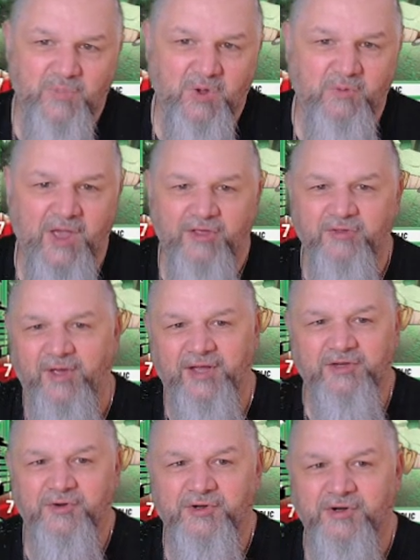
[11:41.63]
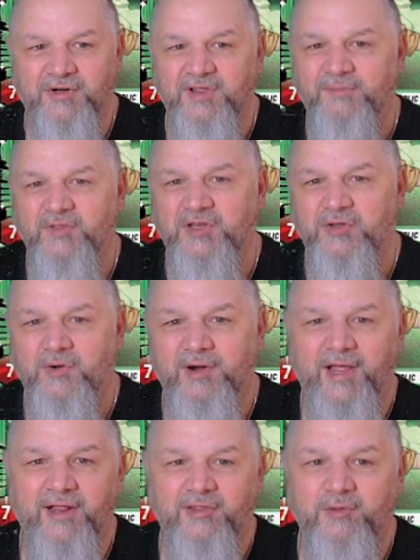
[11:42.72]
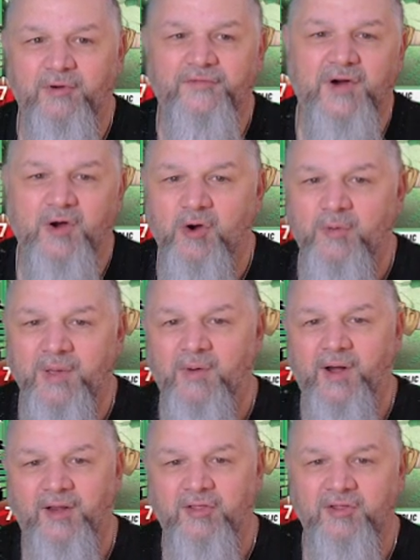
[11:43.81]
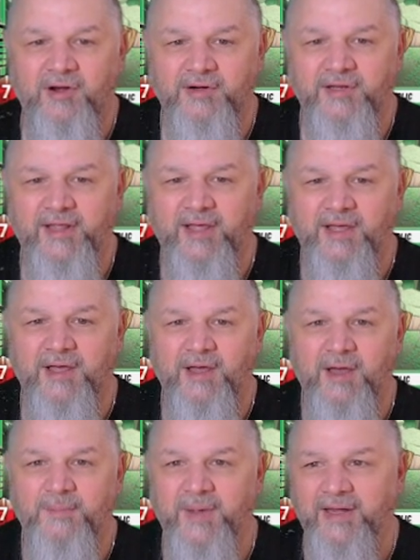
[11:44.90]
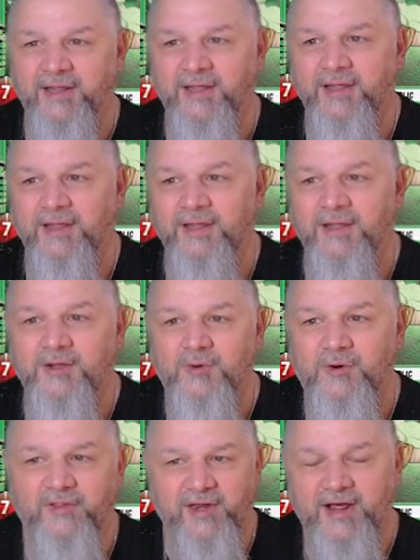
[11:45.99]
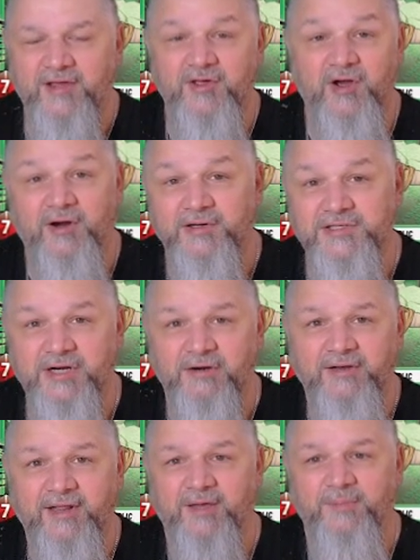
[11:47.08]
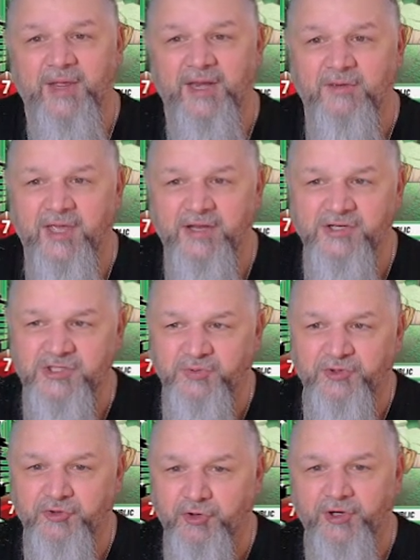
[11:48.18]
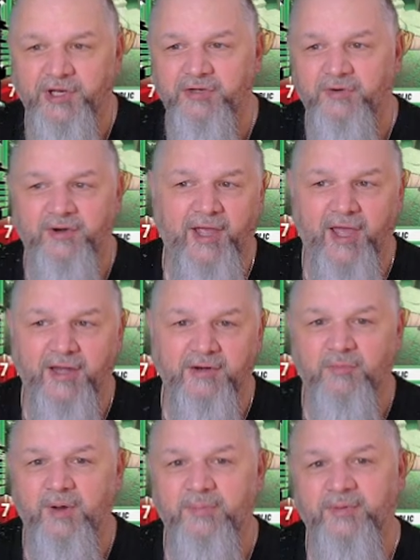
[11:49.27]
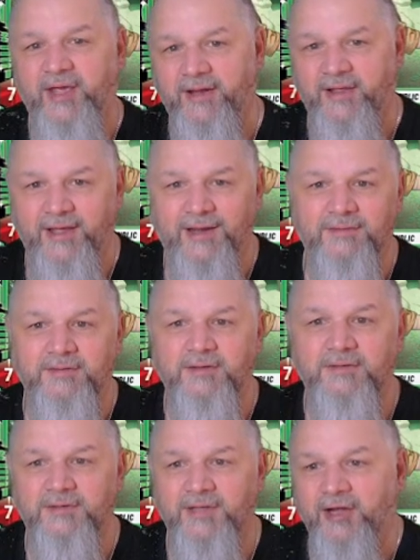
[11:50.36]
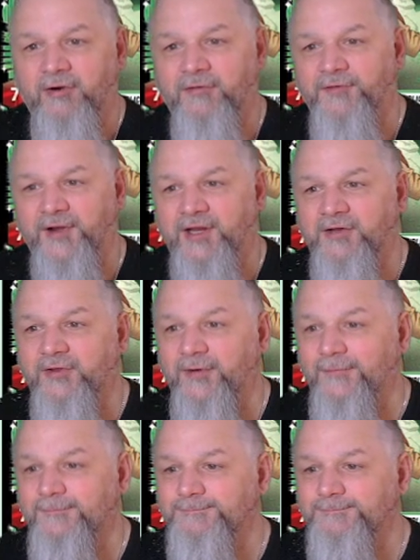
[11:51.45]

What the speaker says: We also get to return something to our hand, so if our Obi-Wan is starting to take a beating, or the next card is starting to take a beating, we can just return it to our hand and replay it again later if we need to.